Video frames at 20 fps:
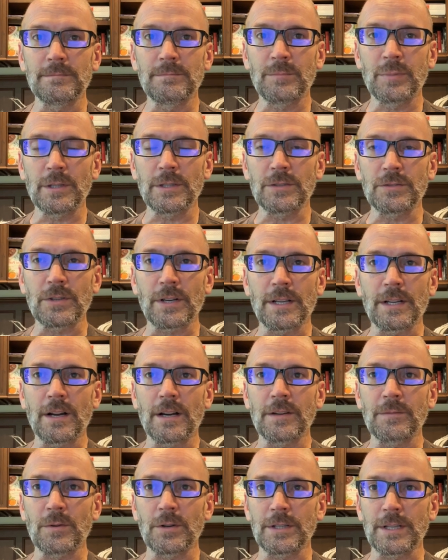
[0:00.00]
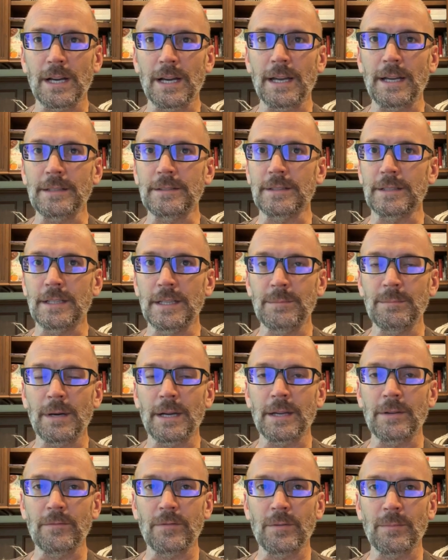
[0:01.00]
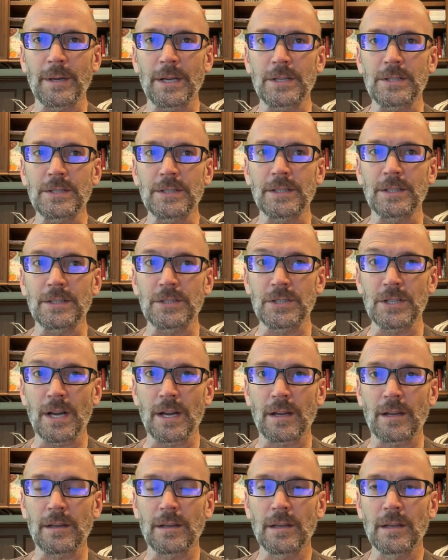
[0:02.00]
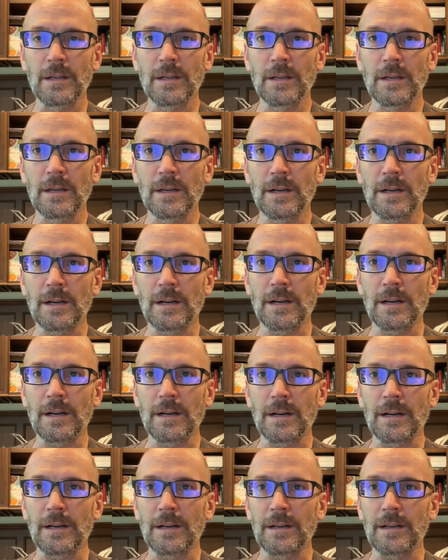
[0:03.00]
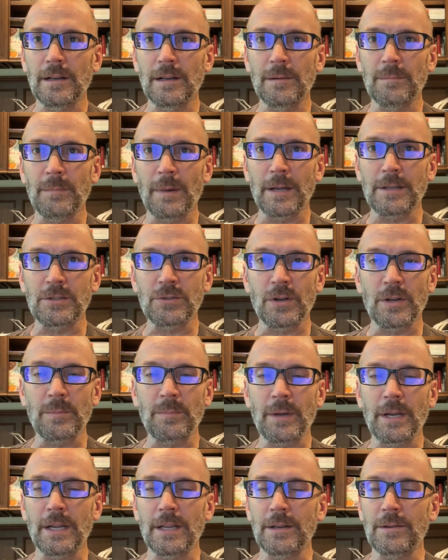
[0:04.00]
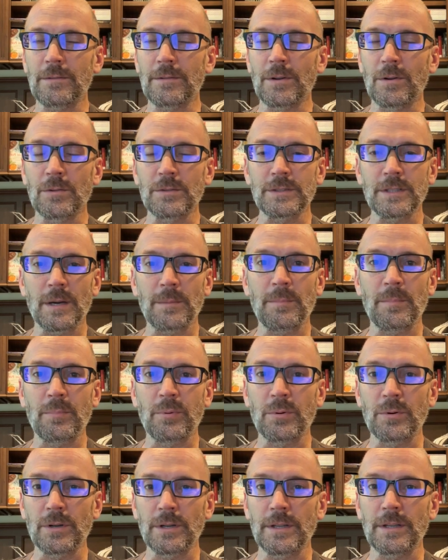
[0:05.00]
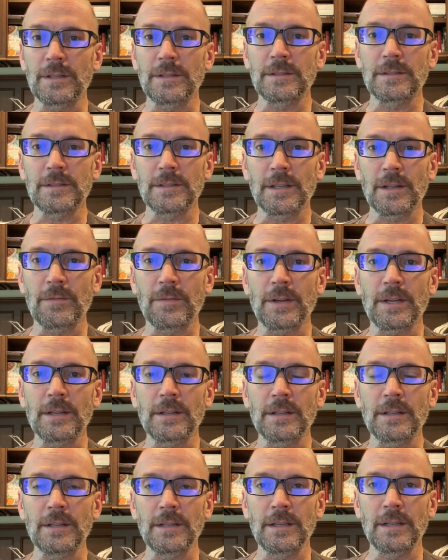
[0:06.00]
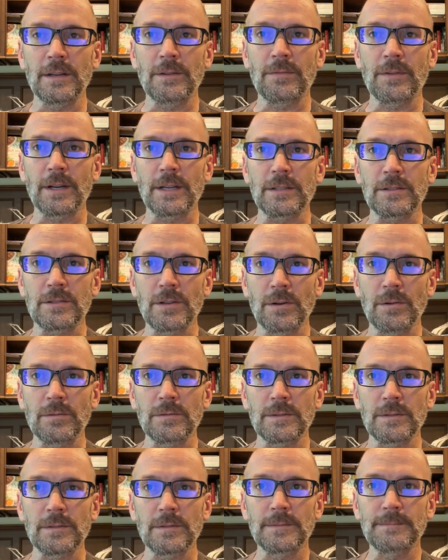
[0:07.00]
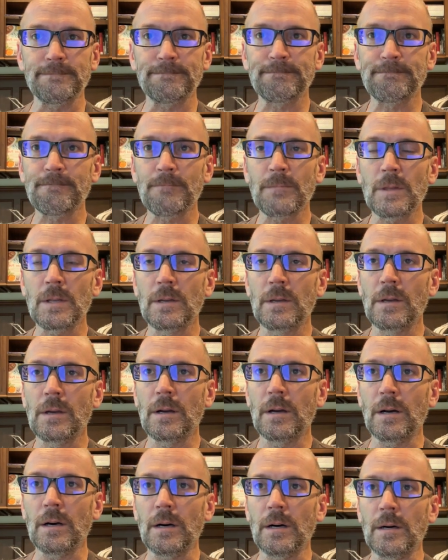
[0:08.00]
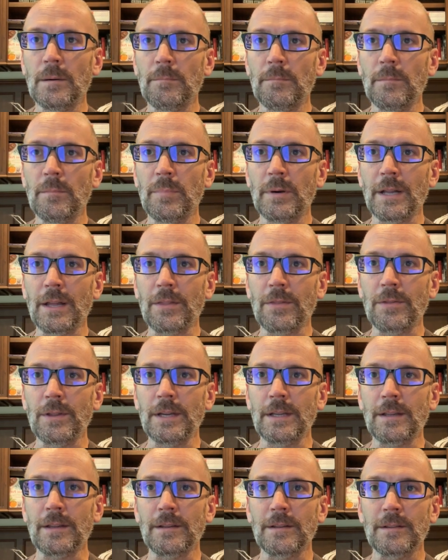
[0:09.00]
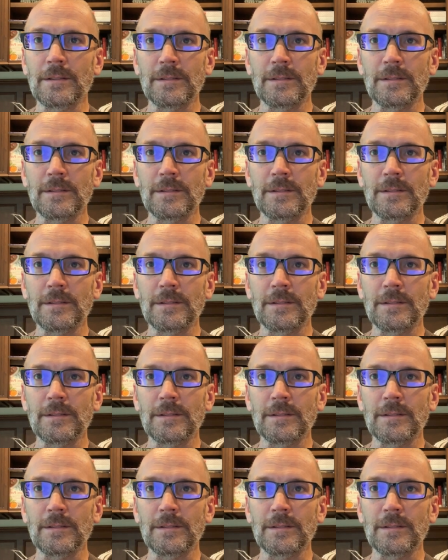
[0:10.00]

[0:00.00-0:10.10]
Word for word: pretty strict carnivore diet to keep my inflammation in check. Uh, my joint pain goes up pretty significantly if I don't. Um, but I think